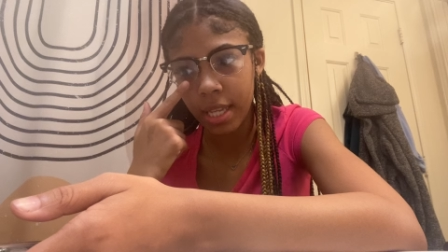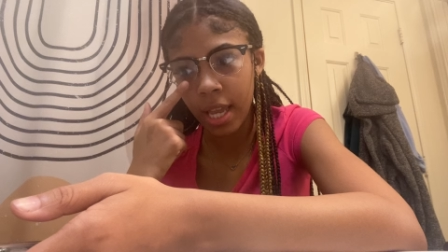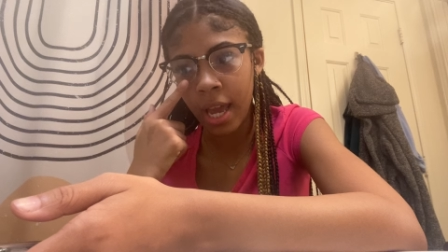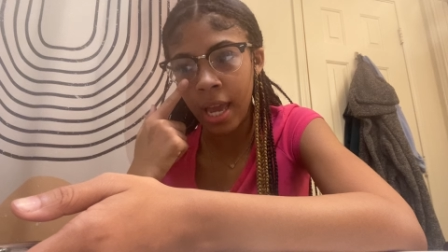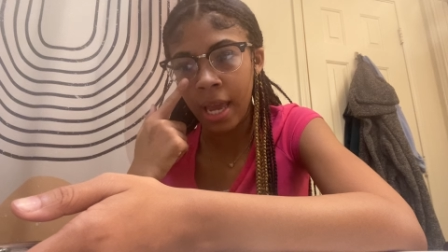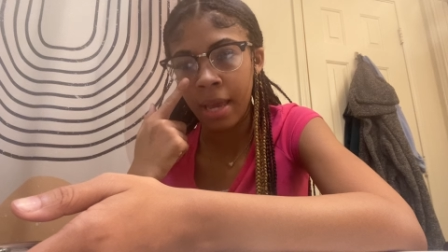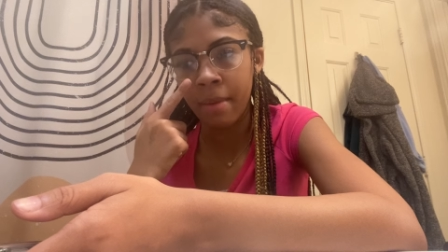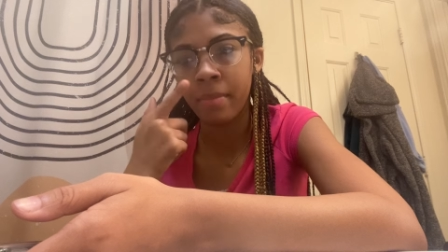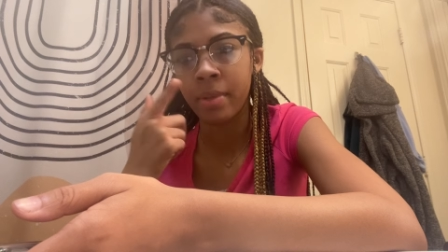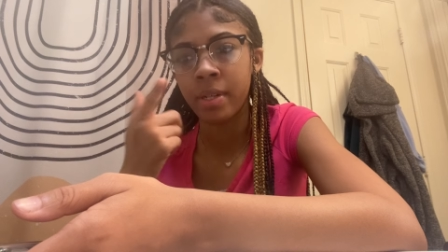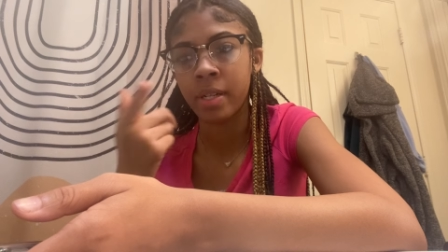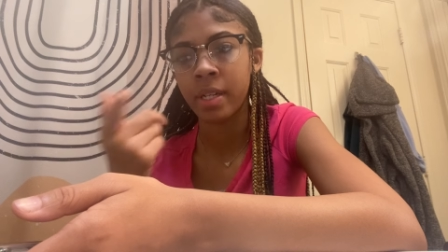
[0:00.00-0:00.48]

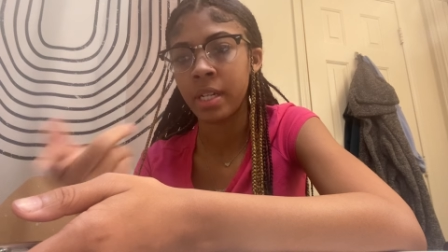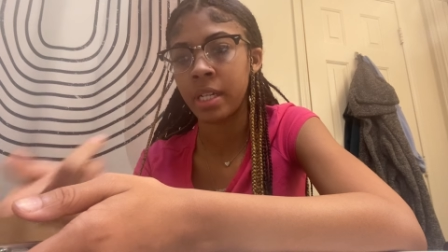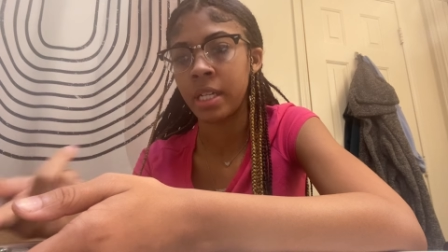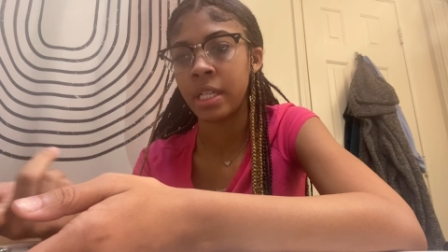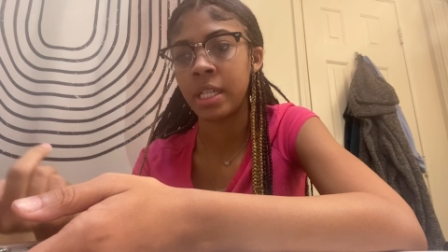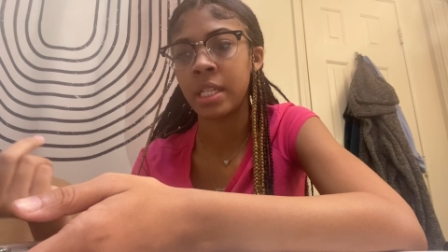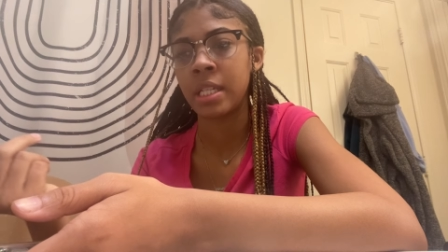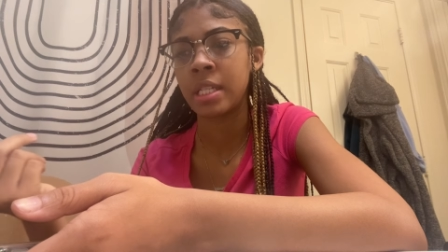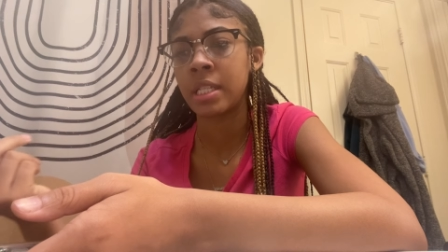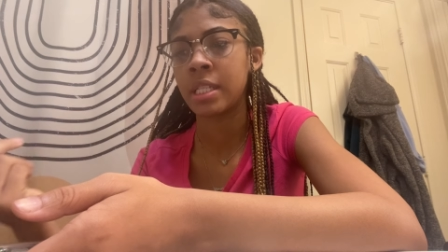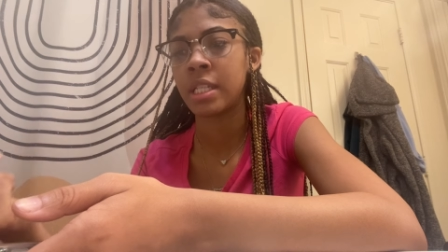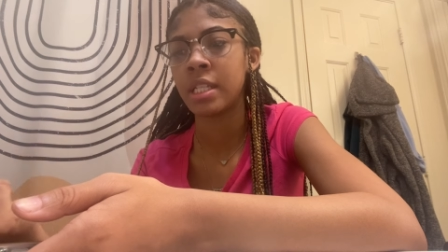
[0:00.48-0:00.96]
not
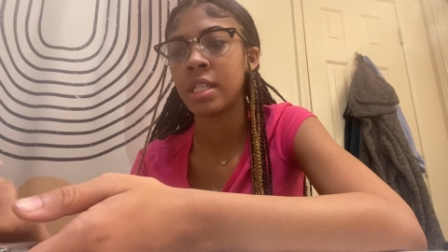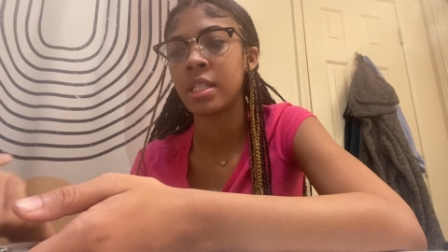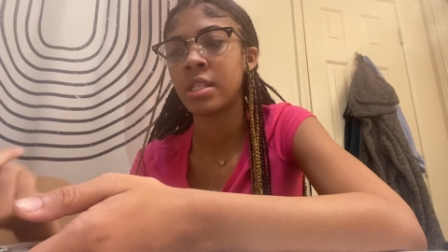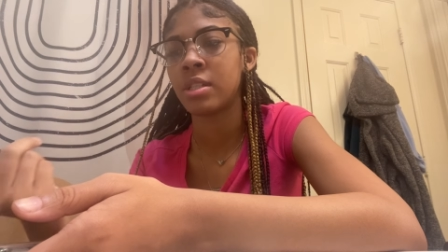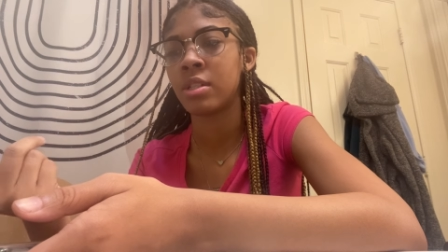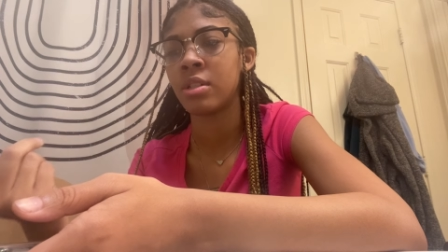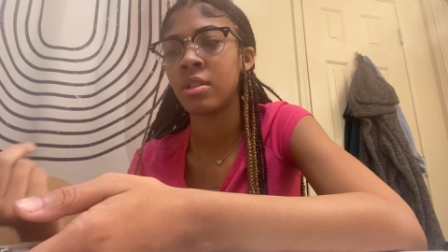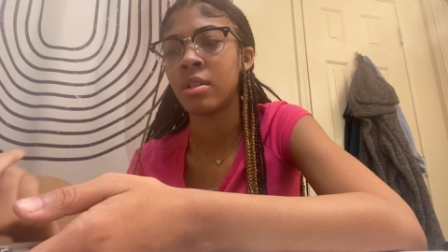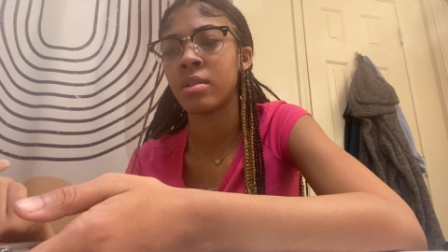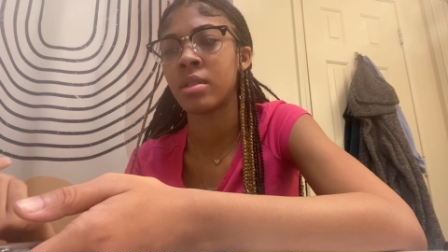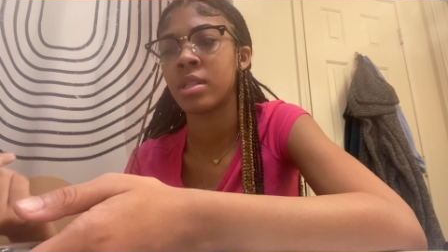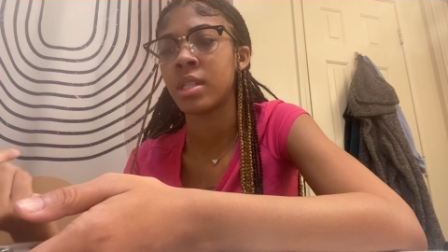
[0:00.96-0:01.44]
because he
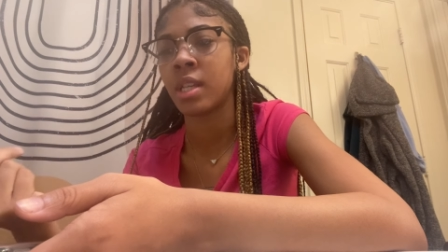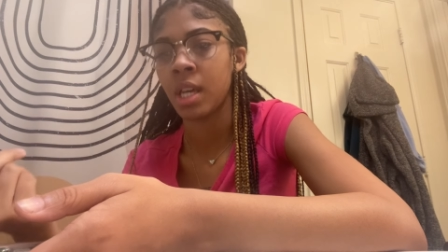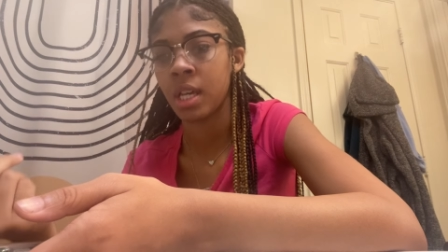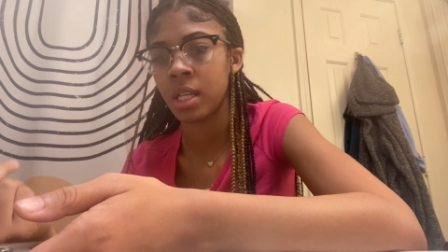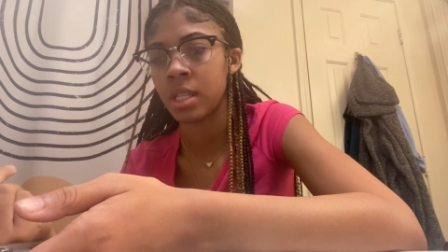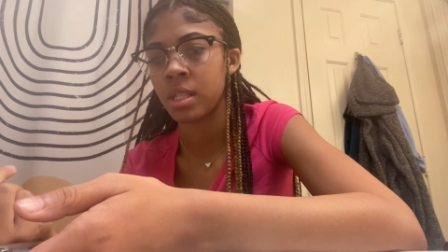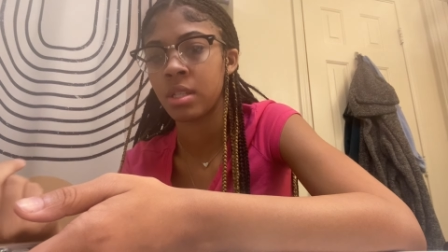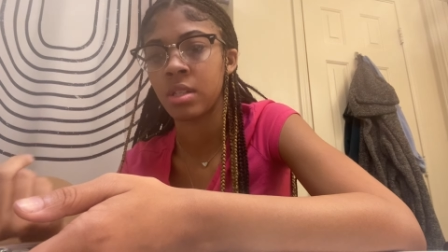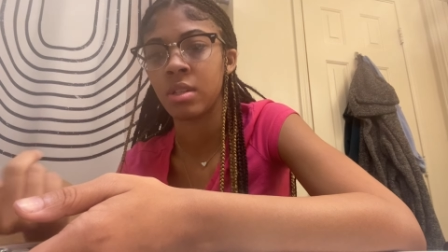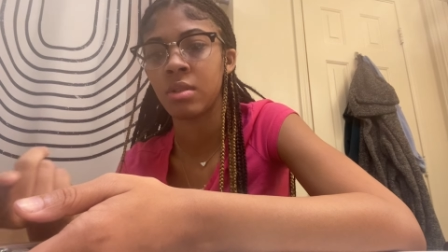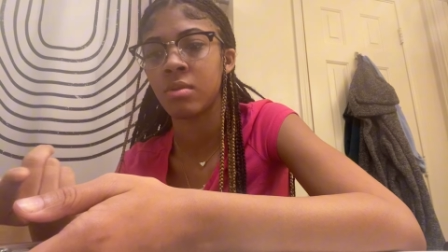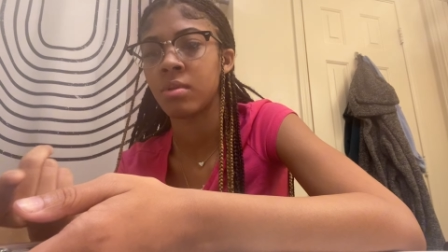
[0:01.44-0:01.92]
still
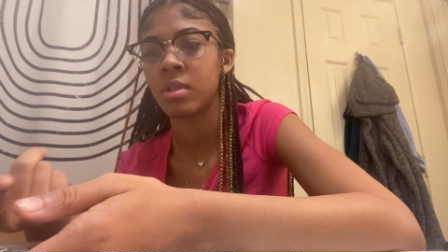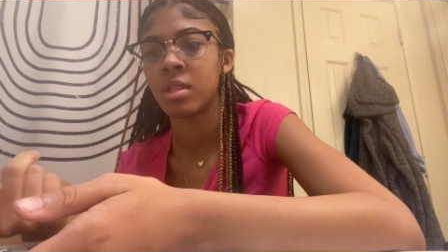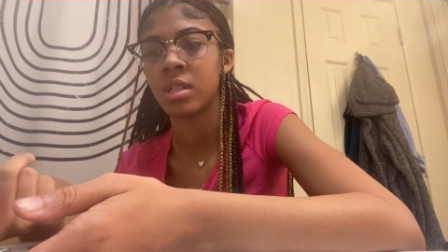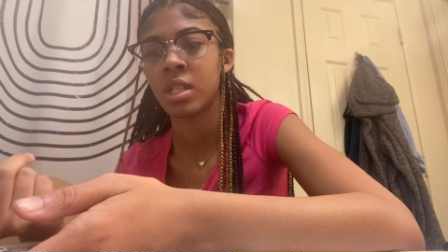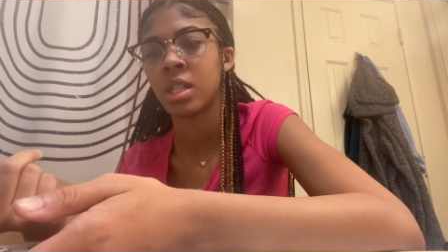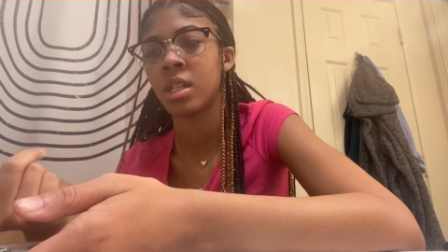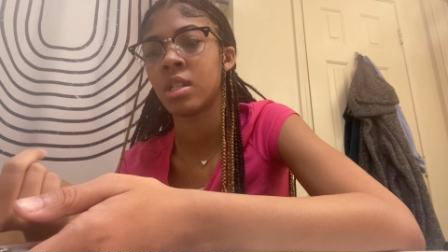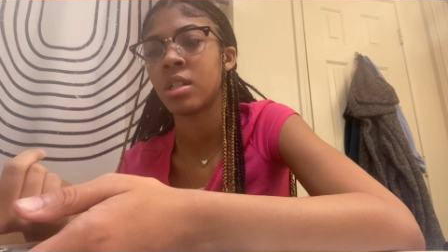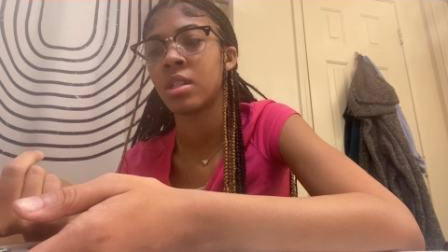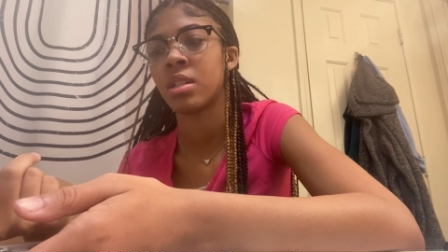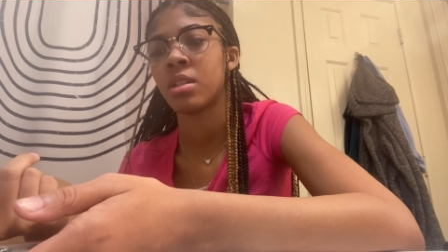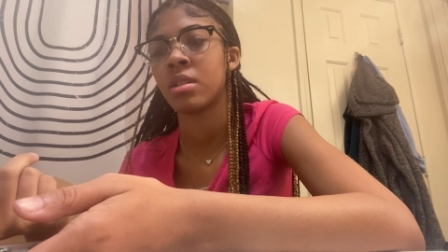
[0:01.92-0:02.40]
texts you and
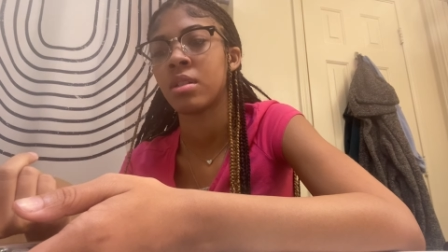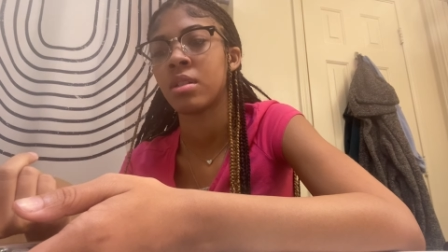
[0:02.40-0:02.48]
shit.